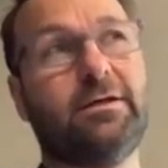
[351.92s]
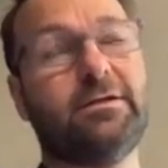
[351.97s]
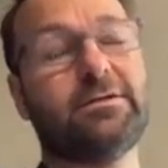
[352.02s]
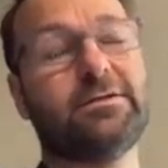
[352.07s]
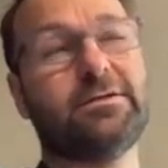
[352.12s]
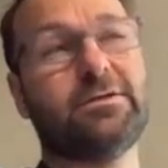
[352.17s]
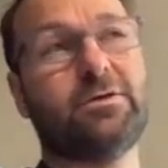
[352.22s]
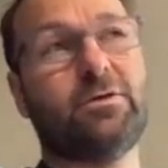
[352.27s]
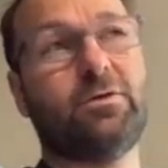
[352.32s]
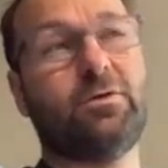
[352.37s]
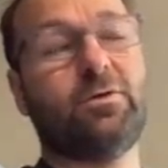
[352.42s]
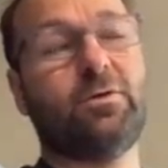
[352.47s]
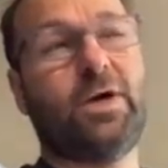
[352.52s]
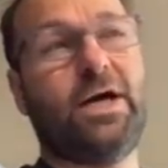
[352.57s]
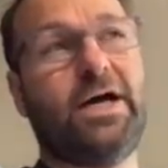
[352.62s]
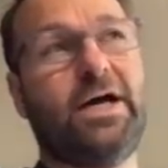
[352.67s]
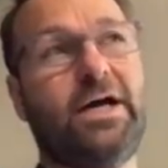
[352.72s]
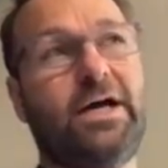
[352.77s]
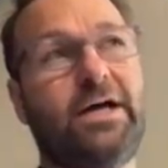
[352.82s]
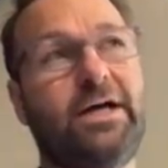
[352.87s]
So
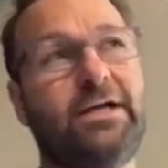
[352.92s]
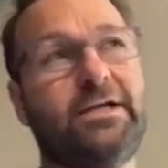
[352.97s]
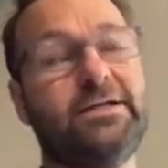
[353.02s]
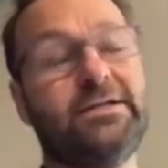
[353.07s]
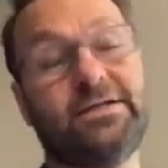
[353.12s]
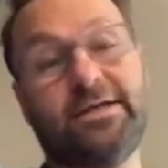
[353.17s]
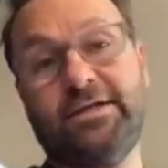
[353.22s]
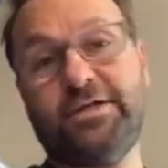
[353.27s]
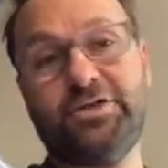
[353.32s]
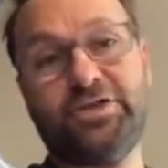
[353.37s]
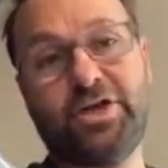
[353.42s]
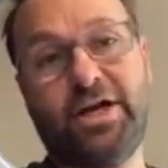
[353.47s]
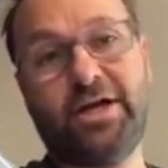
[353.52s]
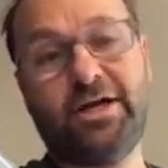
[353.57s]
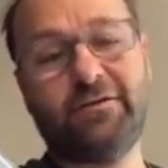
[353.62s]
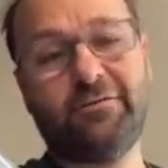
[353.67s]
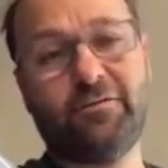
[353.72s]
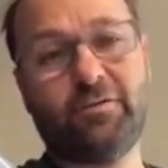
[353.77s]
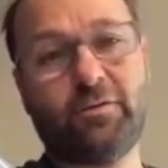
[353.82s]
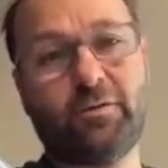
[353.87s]
I decided to
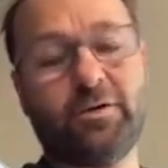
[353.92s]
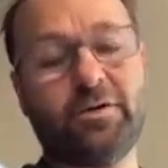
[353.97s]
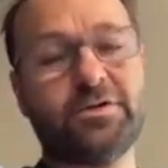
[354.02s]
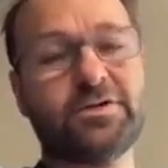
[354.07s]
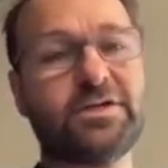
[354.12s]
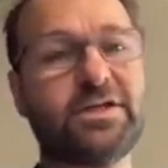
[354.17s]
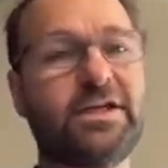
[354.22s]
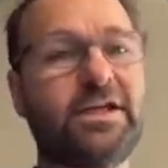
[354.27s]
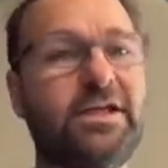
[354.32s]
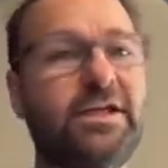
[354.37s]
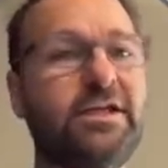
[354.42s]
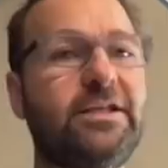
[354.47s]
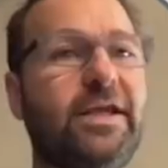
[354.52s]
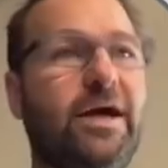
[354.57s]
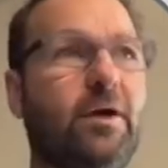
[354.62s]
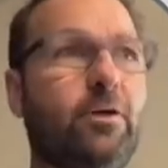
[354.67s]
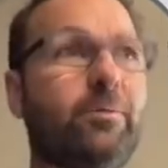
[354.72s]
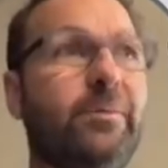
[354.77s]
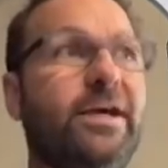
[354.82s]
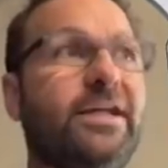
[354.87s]
check, of course, and he
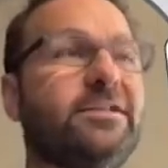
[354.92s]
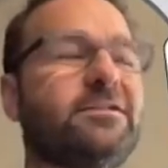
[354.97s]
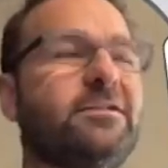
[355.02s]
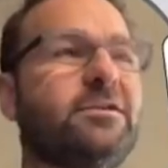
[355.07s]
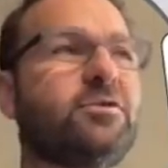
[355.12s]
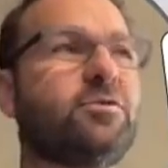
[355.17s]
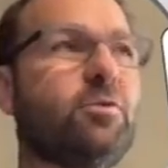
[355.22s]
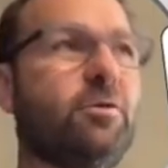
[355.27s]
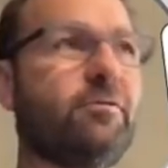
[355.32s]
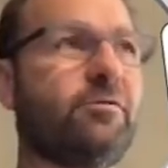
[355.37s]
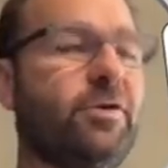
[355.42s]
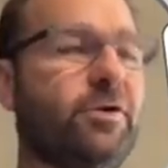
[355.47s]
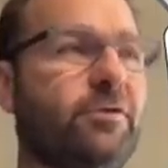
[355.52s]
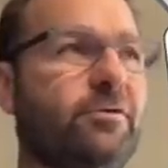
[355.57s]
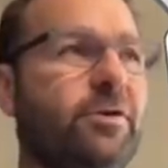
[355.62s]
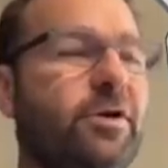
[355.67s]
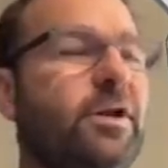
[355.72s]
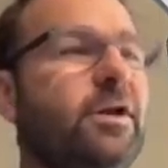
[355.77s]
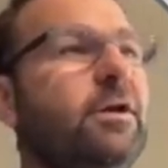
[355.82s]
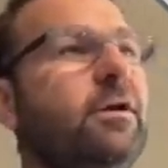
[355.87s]
down bets to
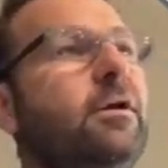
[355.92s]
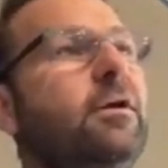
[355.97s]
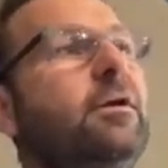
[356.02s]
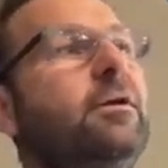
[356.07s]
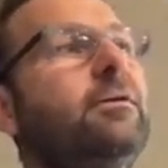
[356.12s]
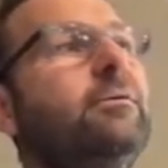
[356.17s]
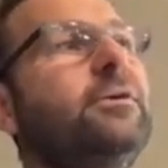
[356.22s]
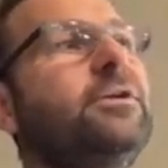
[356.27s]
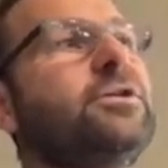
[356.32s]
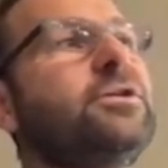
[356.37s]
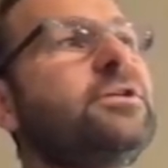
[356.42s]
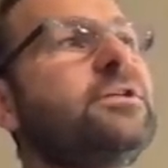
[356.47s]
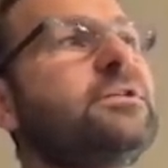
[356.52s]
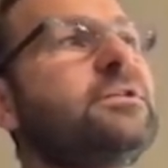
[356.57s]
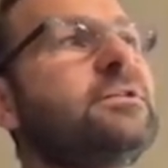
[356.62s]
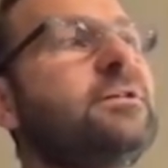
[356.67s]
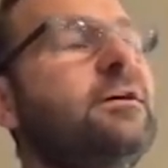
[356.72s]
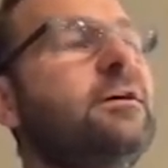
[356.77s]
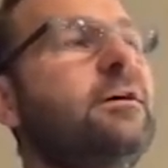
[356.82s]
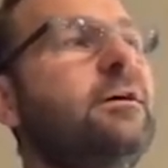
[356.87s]
1,200, which
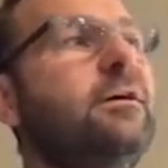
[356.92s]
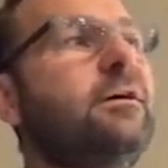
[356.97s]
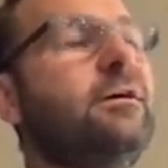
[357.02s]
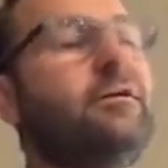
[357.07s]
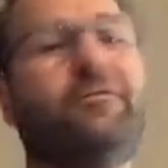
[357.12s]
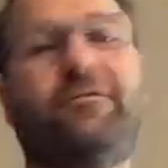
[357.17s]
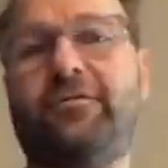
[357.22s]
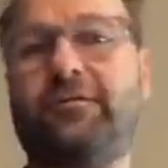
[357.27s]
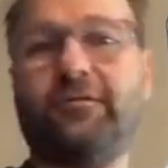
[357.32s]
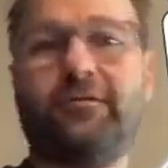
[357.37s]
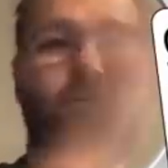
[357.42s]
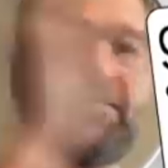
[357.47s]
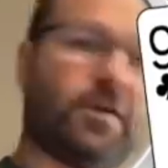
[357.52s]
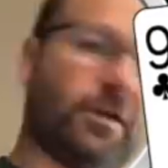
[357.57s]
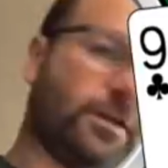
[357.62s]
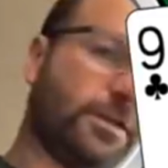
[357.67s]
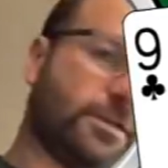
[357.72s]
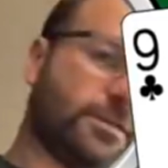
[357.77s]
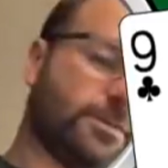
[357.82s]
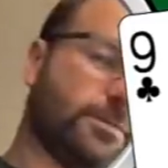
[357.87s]
is, if you've
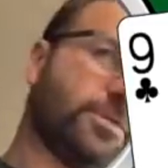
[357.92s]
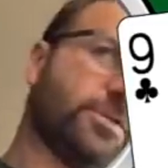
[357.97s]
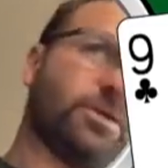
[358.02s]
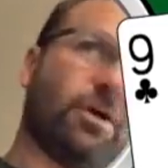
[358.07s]
studied some